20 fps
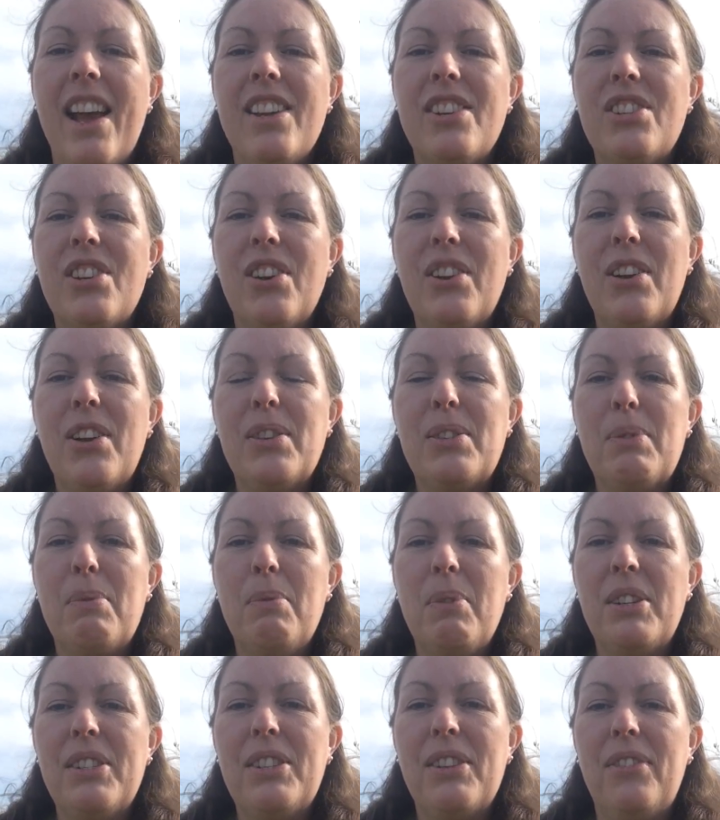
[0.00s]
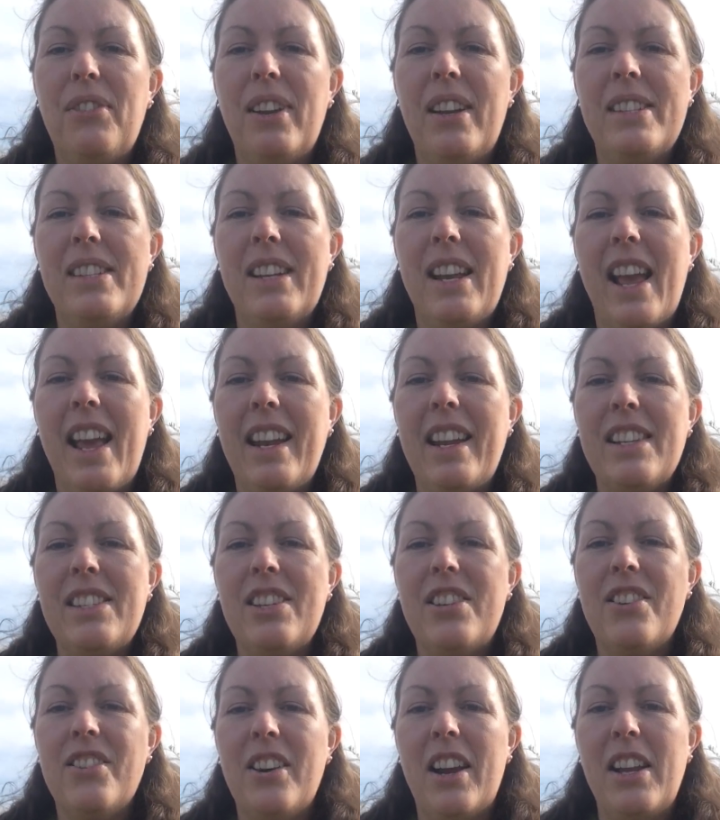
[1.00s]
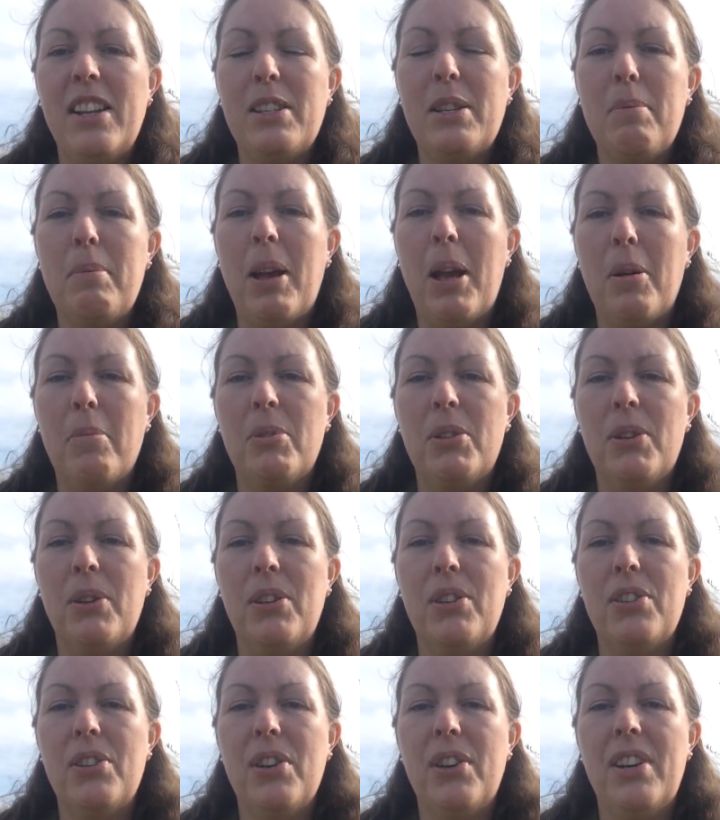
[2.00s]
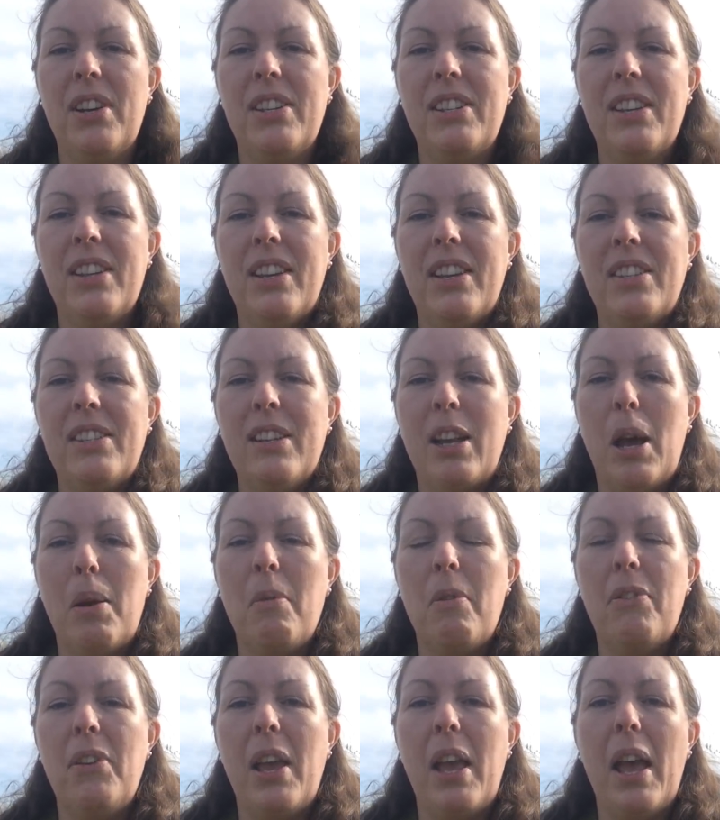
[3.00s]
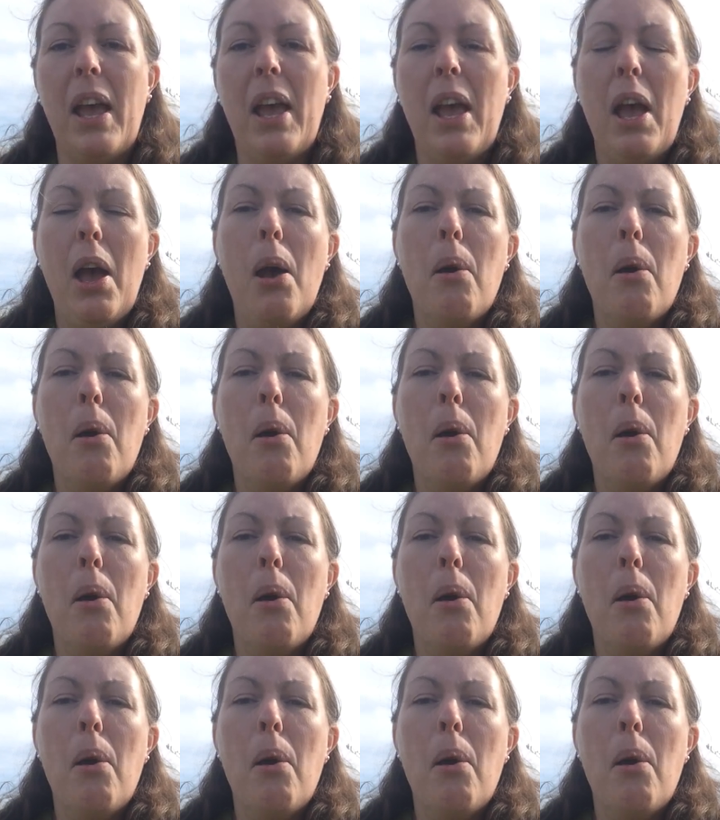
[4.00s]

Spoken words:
Chocolate's wonderful, isn't it? And it's great to be able to enjoy it at this time of year.